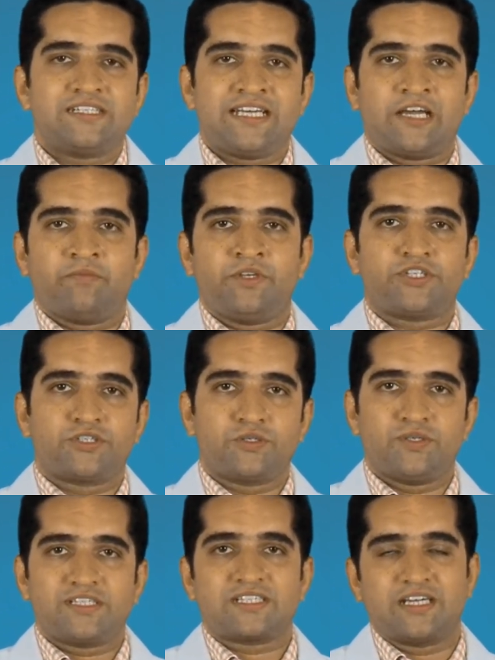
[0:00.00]
damage to
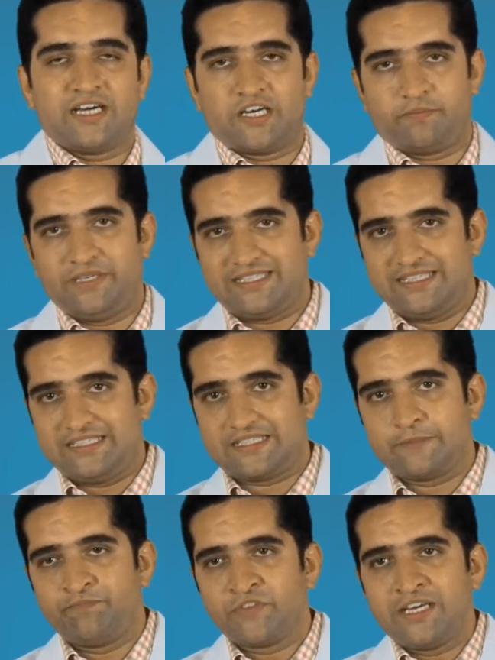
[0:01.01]
his RBCs.